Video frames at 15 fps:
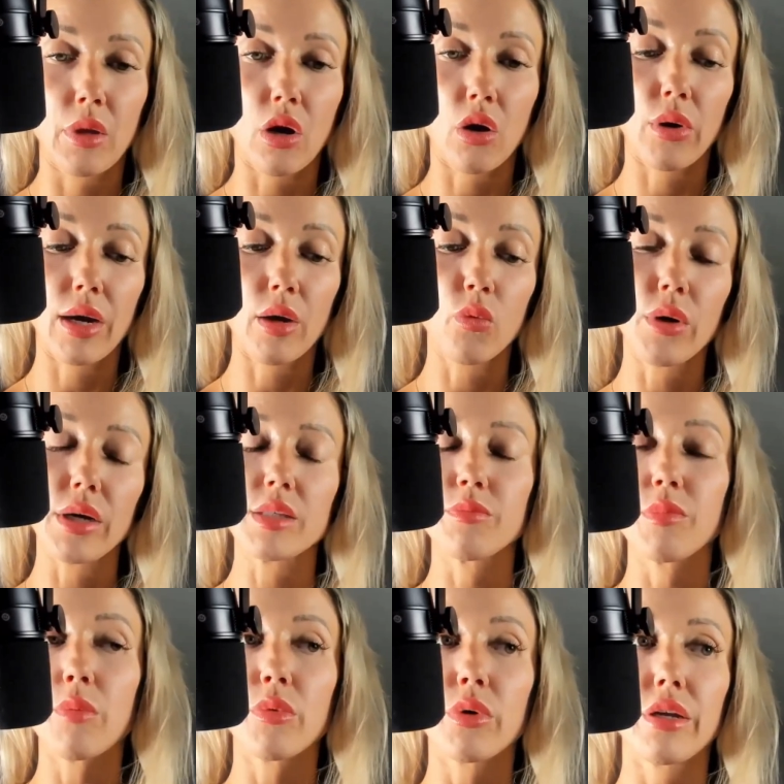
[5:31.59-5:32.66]
All right. Whereas
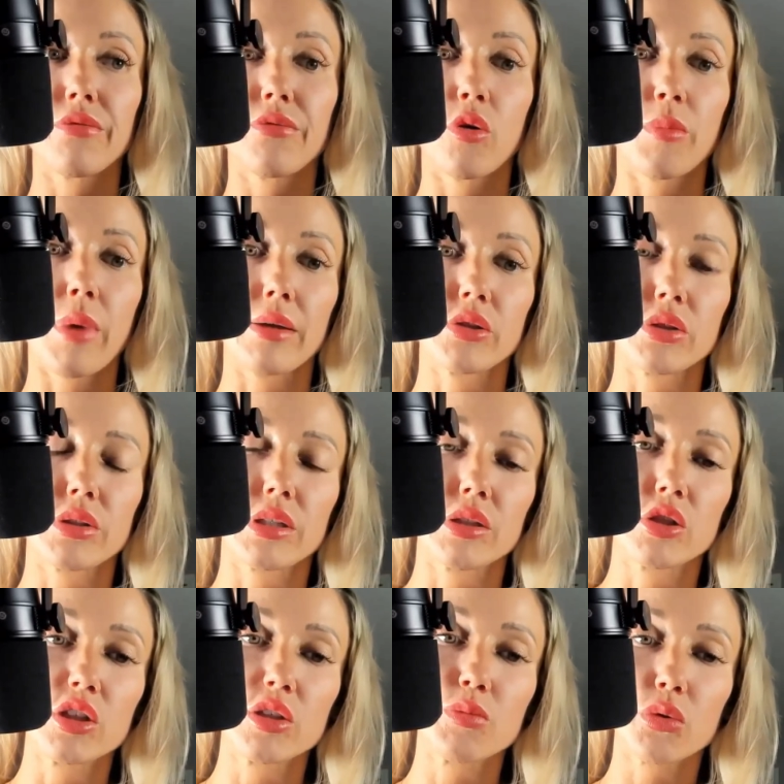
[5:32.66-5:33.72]
memory foam
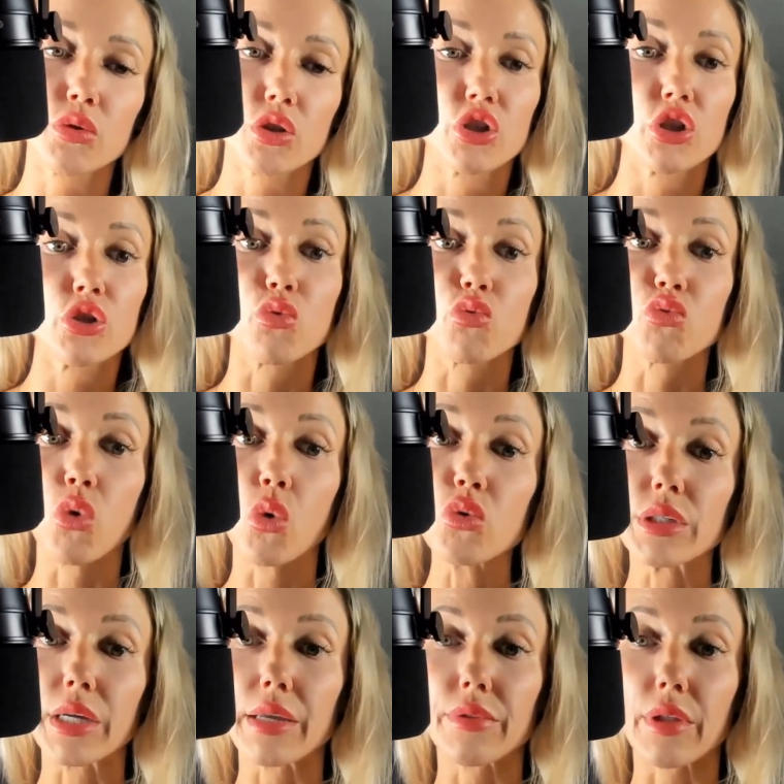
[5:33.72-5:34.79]
mattresses, you're supposed to just
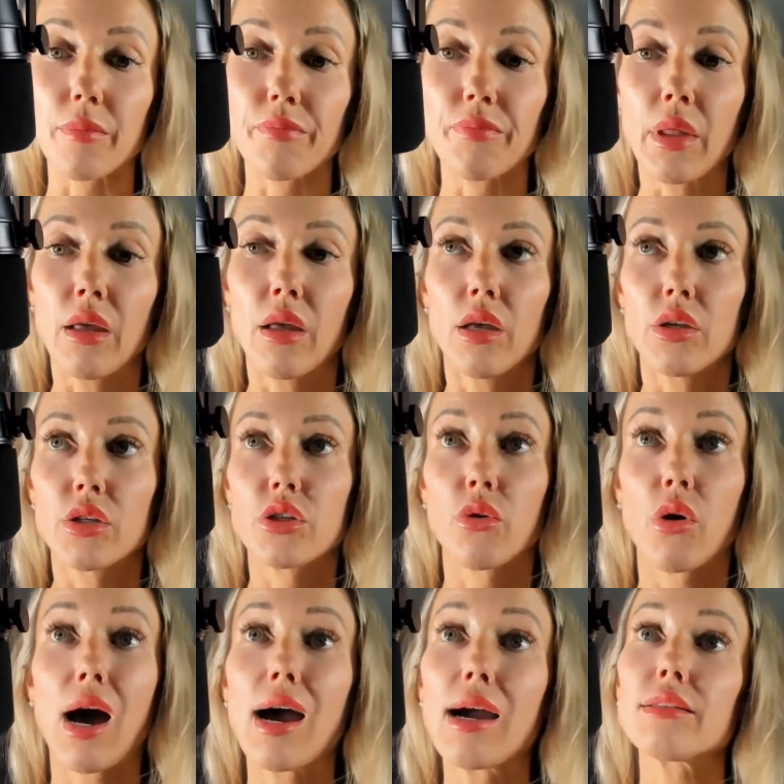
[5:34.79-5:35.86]
rotate them.
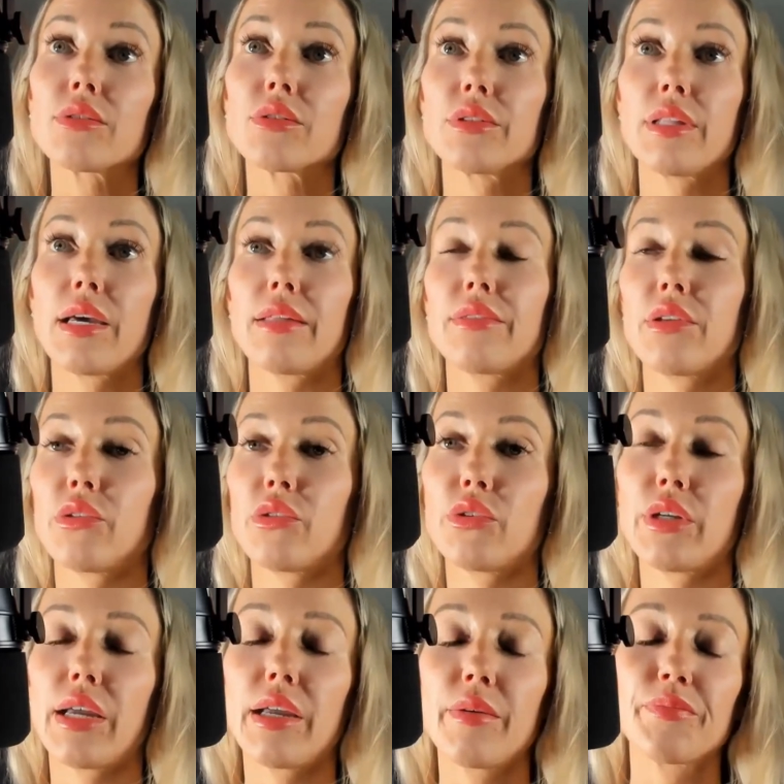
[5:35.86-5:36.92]
So I learned that the other
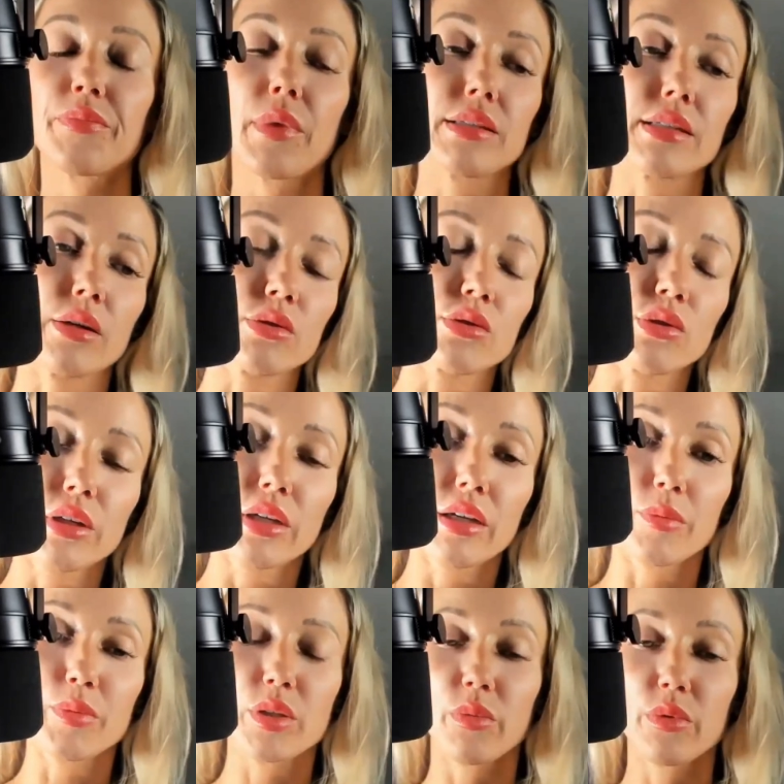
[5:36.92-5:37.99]
day as I was looking
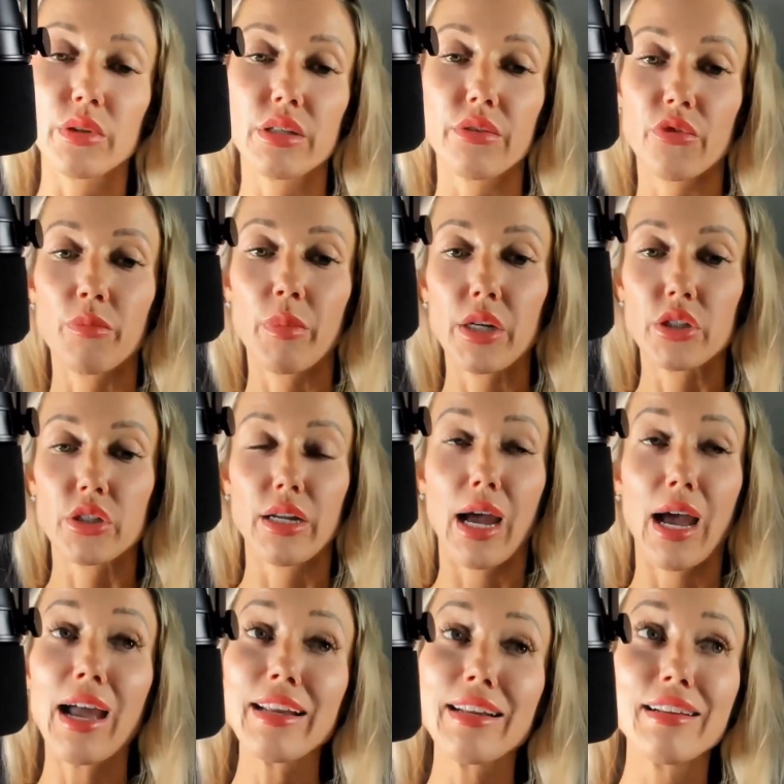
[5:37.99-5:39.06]
up some of this information.
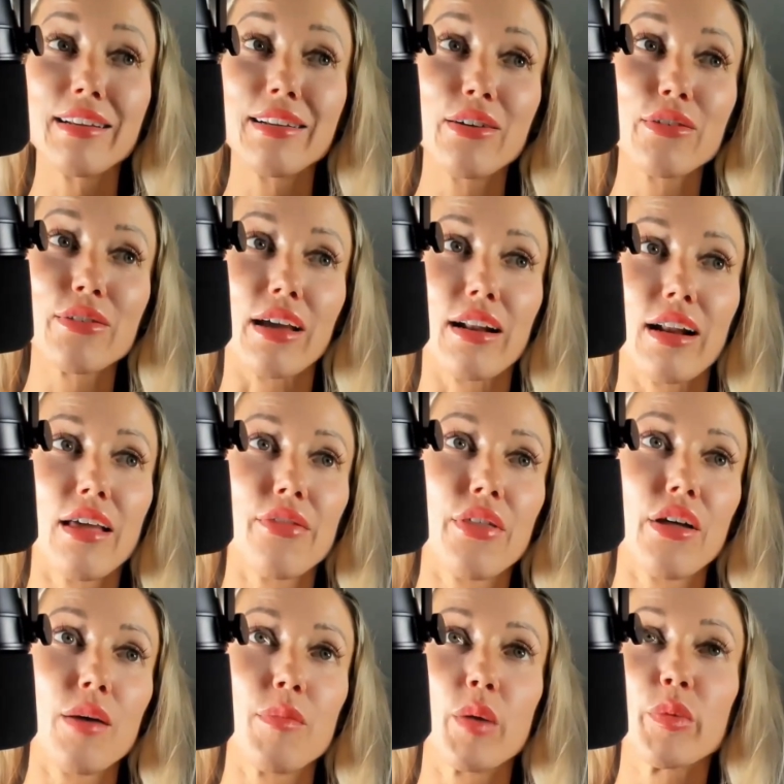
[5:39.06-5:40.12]
I didn't know that. I
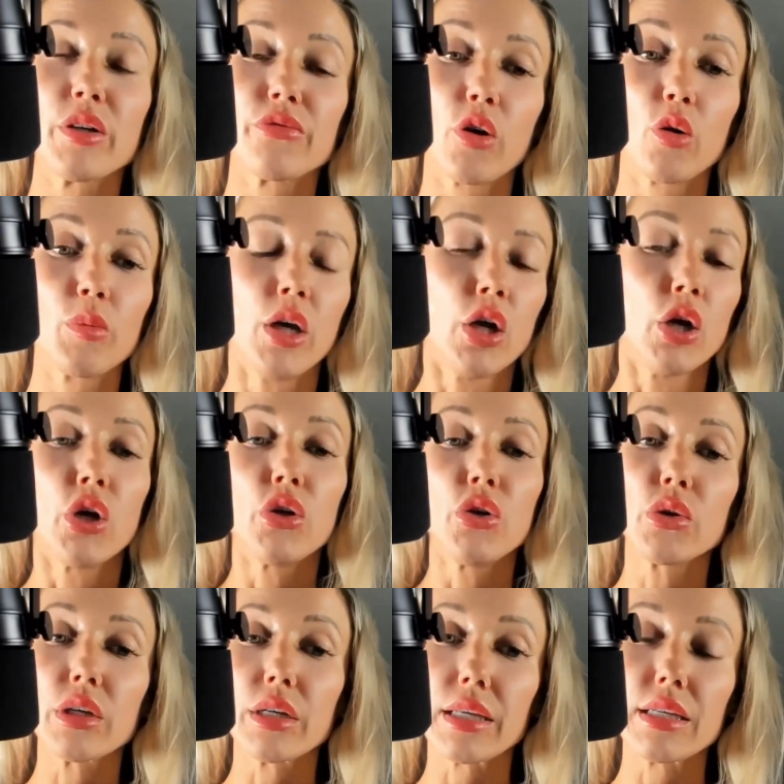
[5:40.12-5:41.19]
thought memory foam,
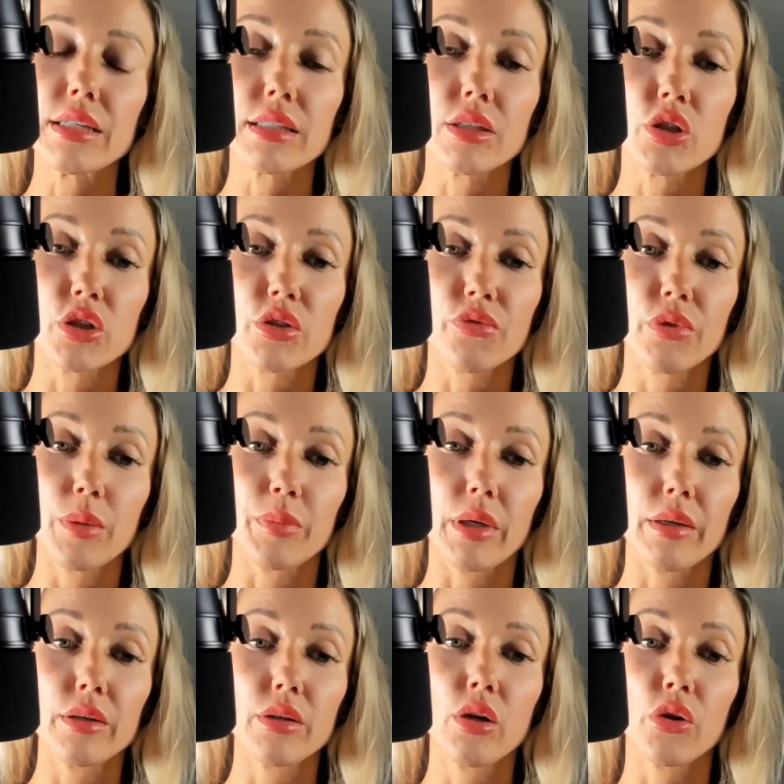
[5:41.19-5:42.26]
you could easily just flip
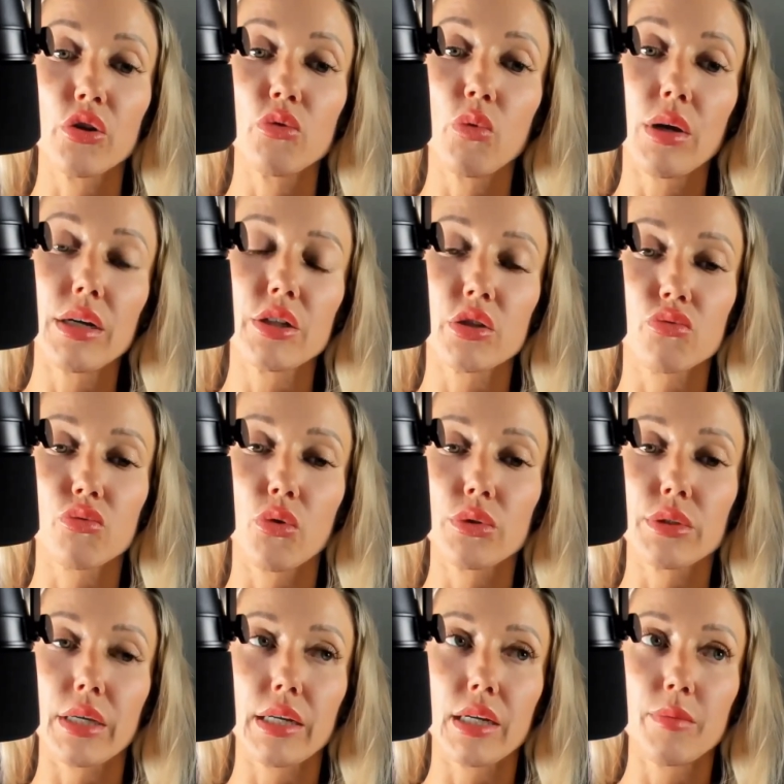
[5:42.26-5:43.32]
it. No, you want to just
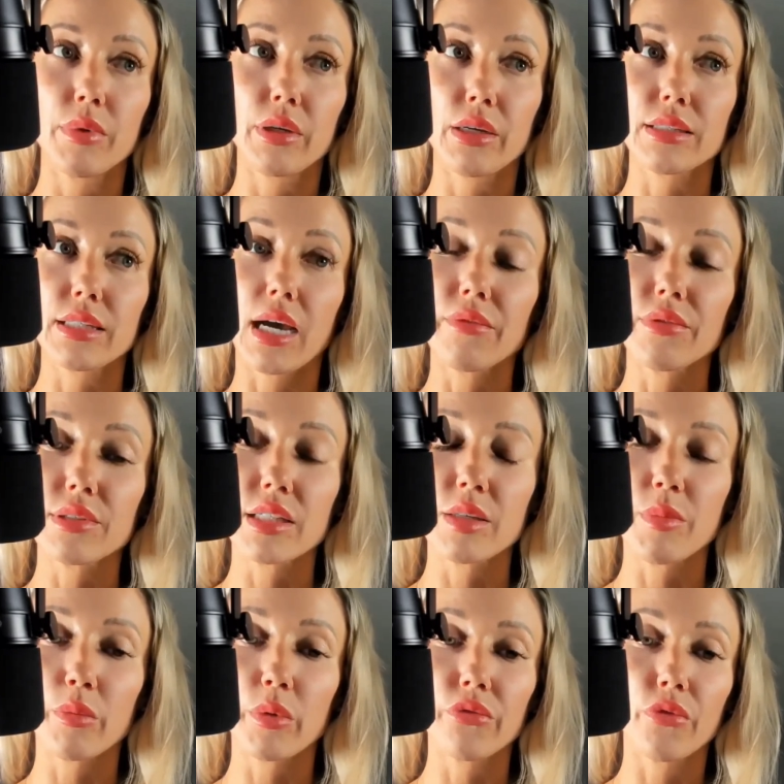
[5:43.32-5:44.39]
rotate it because obviously
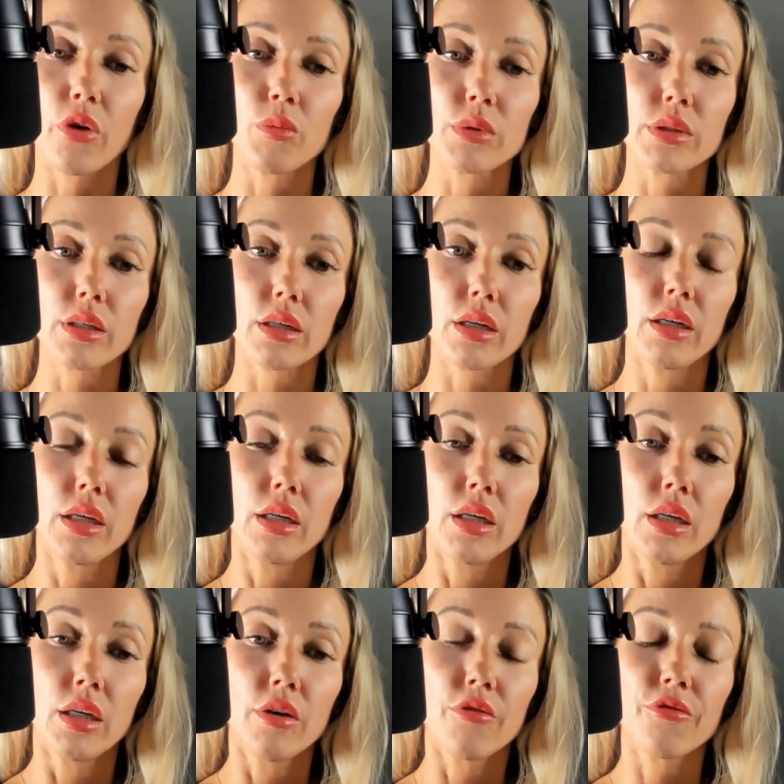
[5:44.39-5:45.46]
memory foam is going to
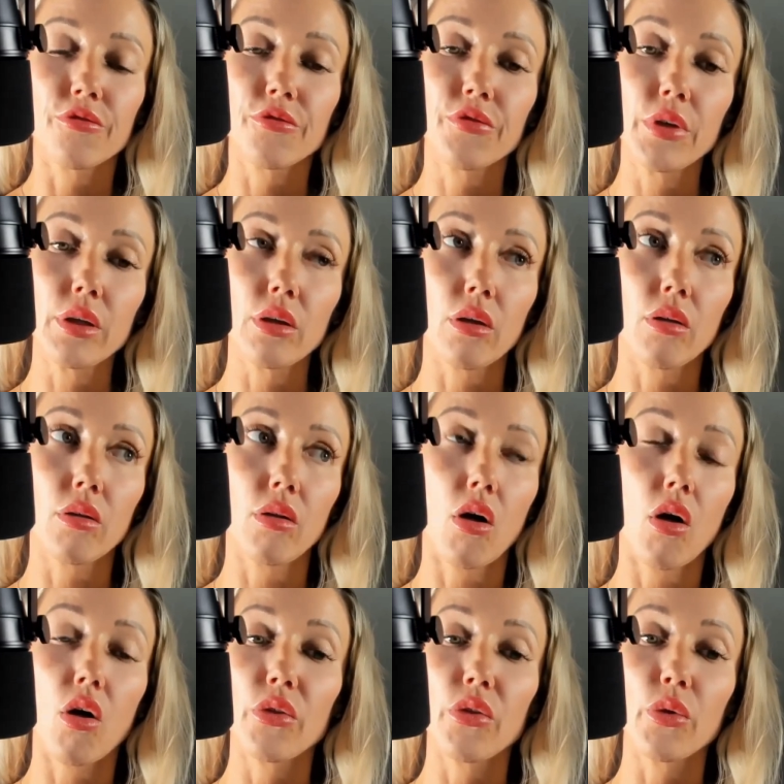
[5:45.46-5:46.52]
feel
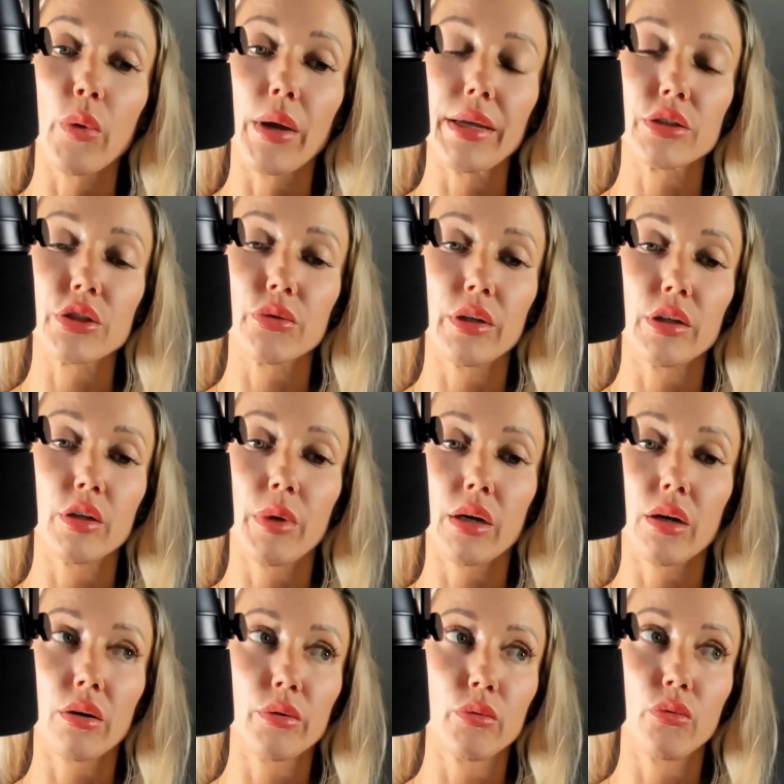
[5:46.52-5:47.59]
all the weight to it no
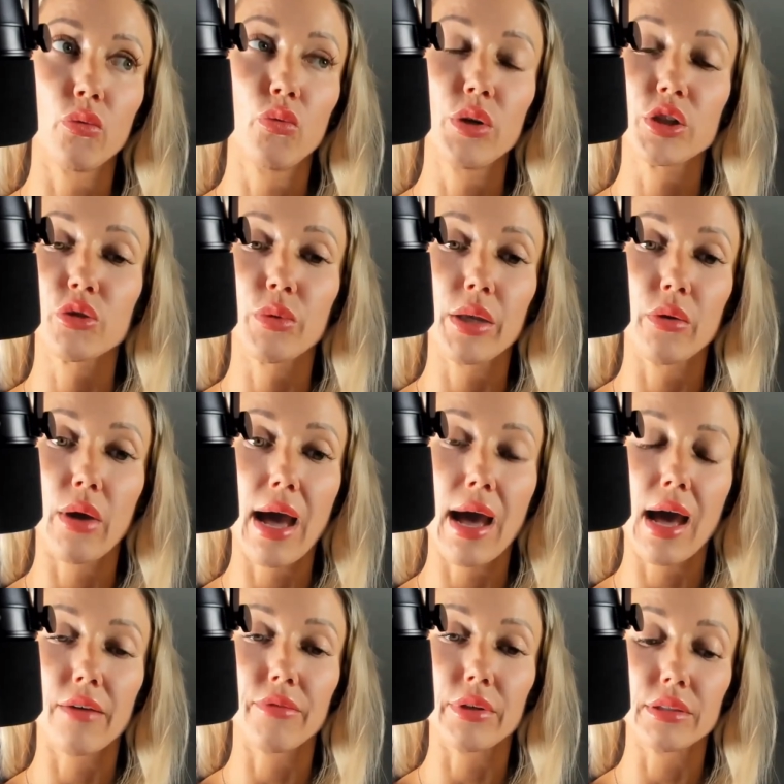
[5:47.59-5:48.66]
matter which way you
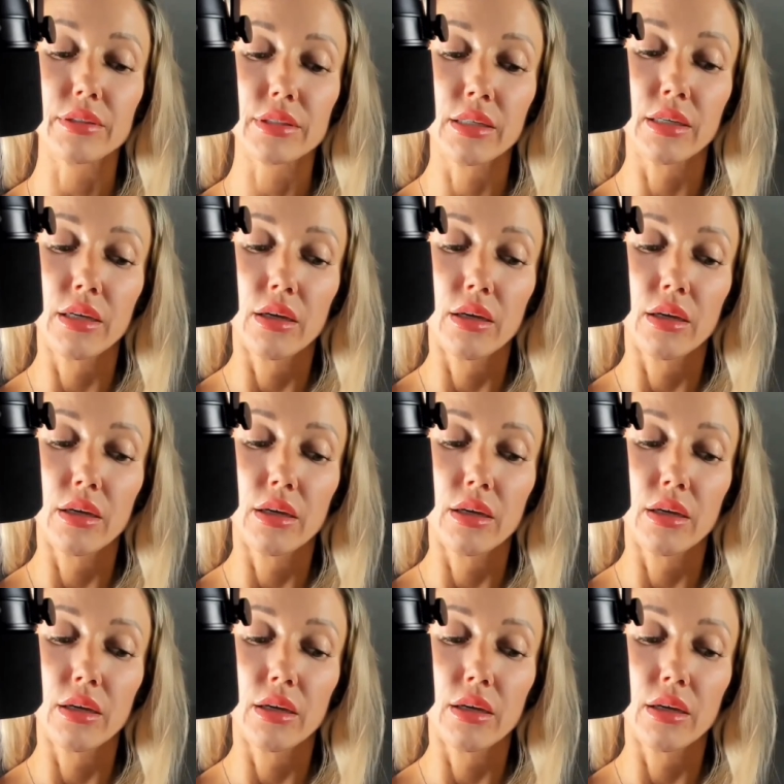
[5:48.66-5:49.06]
have it,